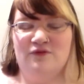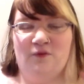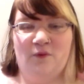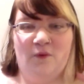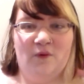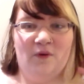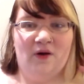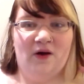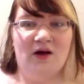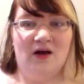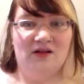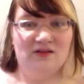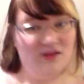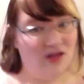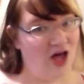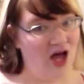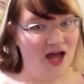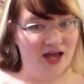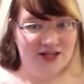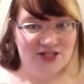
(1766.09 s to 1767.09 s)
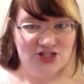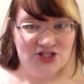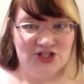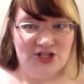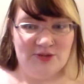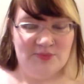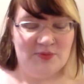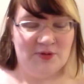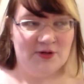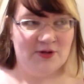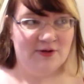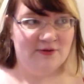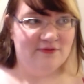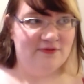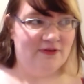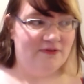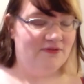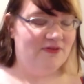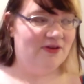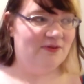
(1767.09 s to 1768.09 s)
for a lot cheaper,
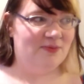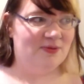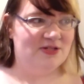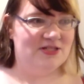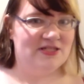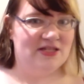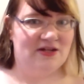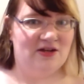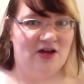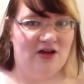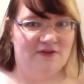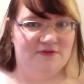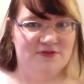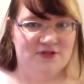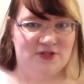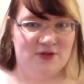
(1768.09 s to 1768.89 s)
fifty percent off.